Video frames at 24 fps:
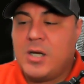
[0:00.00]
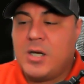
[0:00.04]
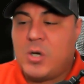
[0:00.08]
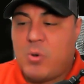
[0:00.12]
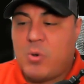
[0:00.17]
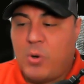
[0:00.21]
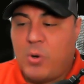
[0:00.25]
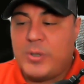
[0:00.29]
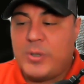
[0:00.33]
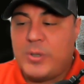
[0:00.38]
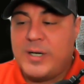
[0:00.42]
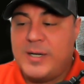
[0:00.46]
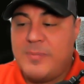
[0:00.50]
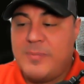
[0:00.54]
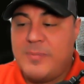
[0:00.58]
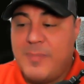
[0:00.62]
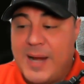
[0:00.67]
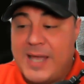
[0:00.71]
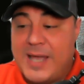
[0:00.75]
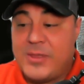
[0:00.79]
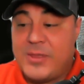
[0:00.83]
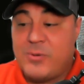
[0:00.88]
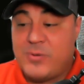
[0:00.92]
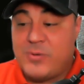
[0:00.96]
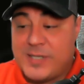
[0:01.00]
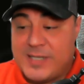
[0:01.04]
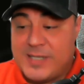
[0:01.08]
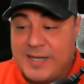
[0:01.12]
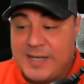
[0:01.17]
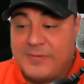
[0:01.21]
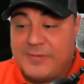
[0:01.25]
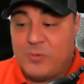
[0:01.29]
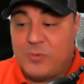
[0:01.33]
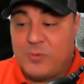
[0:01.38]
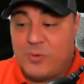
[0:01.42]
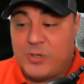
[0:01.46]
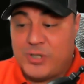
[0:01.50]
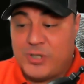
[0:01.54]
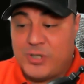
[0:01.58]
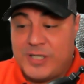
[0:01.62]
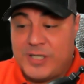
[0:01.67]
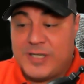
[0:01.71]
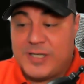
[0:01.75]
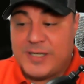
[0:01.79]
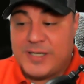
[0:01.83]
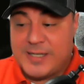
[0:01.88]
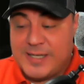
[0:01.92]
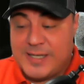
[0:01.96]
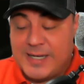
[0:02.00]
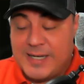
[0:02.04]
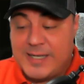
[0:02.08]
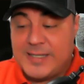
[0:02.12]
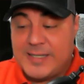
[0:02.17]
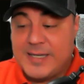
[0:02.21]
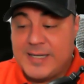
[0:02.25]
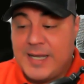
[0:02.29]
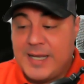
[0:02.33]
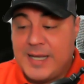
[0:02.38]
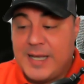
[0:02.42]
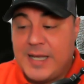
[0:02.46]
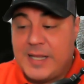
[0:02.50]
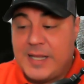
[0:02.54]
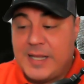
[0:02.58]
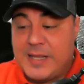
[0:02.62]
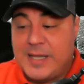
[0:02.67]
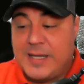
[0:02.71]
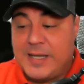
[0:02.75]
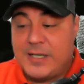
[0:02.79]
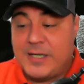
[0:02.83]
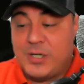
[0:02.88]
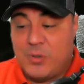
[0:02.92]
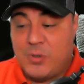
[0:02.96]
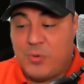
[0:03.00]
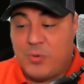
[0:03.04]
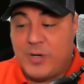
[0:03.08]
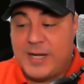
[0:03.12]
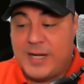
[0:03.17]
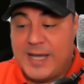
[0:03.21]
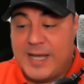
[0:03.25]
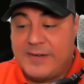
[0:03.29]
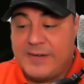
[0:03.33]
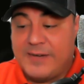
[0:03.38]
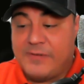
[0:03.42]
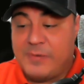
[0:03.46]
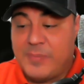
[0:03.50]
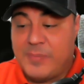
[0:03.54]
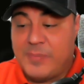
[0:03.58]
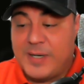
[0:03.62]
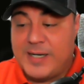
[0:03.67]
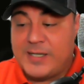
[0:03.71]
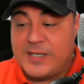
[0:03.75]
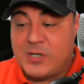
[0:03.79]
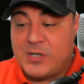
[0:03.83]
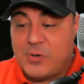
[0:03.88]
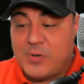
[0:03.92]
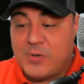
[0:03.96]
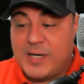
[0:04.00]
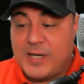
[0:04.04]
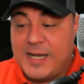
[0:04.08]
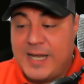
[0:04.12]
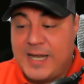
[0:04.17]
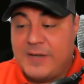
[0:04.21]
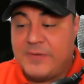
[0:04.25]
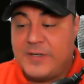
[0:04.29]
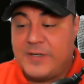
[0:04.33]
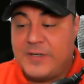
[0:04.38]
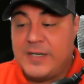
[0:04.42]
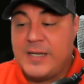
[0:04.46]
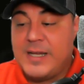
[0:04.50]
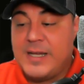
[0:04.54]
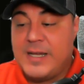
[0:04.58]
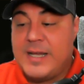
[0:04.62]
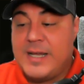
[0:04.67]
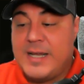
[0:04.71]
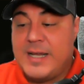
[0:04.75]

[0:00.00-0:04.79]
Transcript: quoted Matthew 7, where Jesus says that, you know, where not everybody's going to heaven.